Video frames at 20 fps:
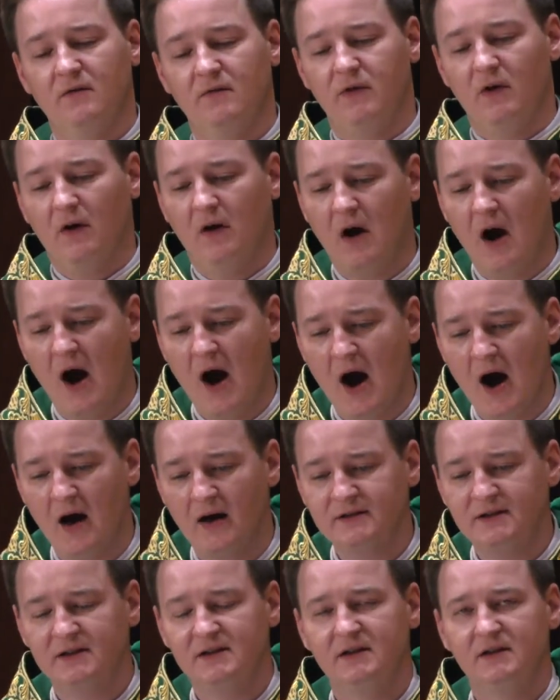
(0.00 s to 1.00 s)
for
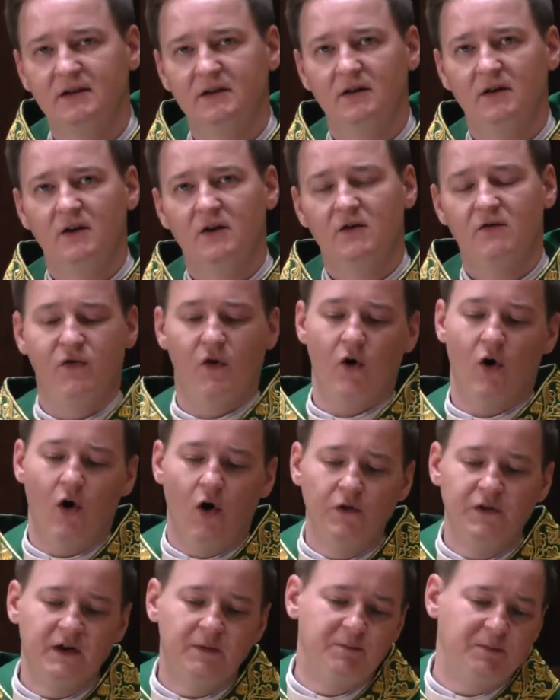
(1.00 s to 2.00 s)
God, for
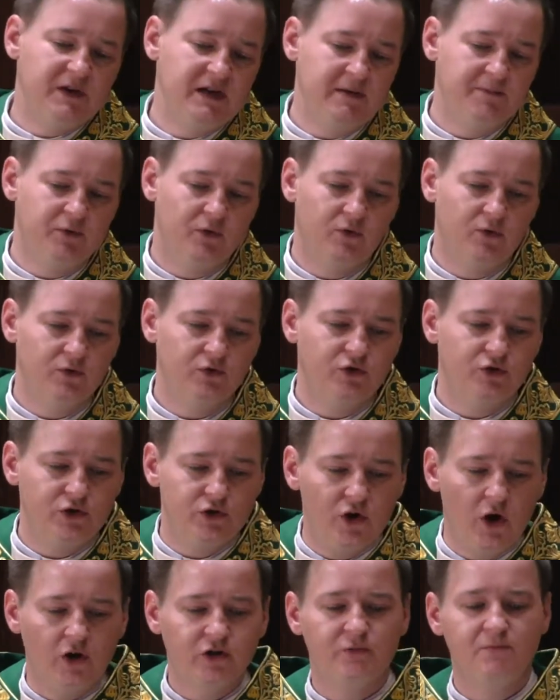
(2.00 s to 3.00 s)
other people do
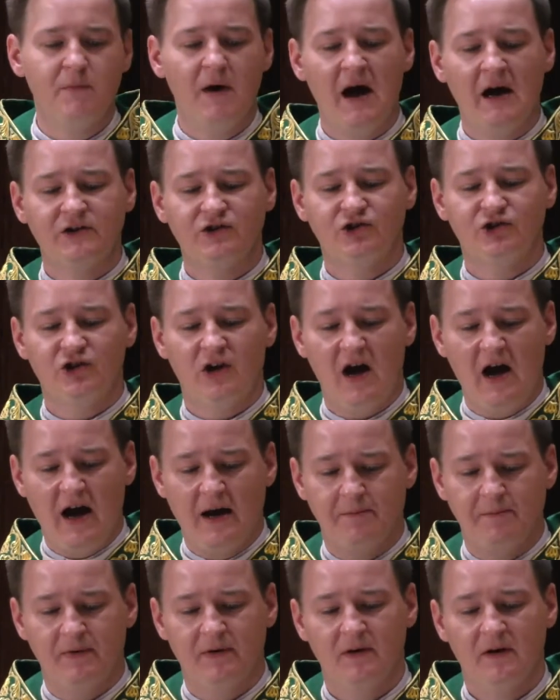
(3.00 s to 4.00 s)
not match
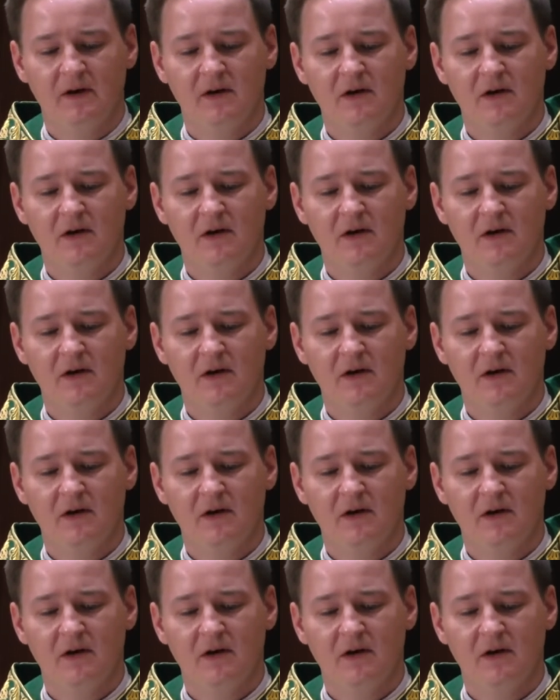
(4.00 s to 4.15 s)
up